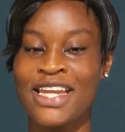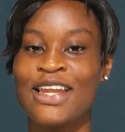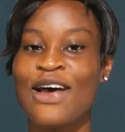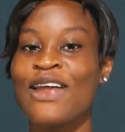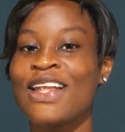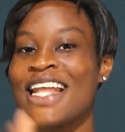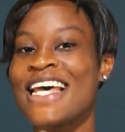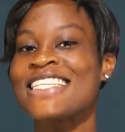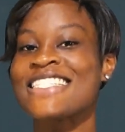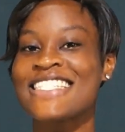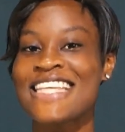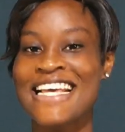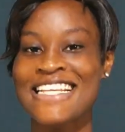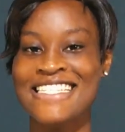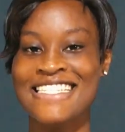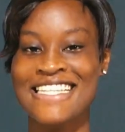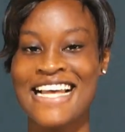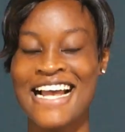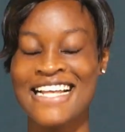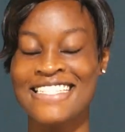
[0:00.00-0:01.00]
Now let's get
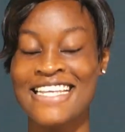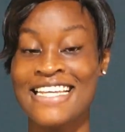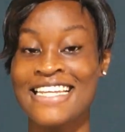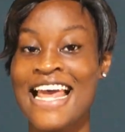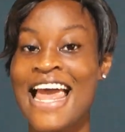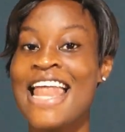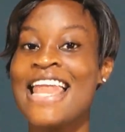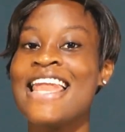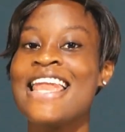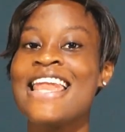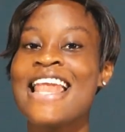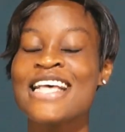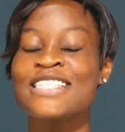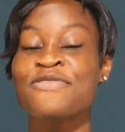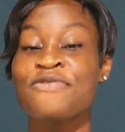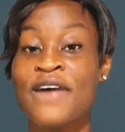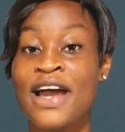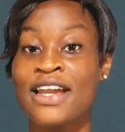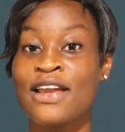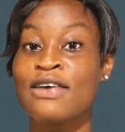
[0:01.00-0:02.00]
started and
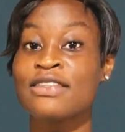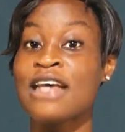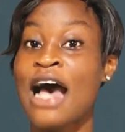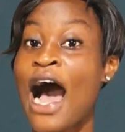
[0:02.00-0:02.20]
let's find out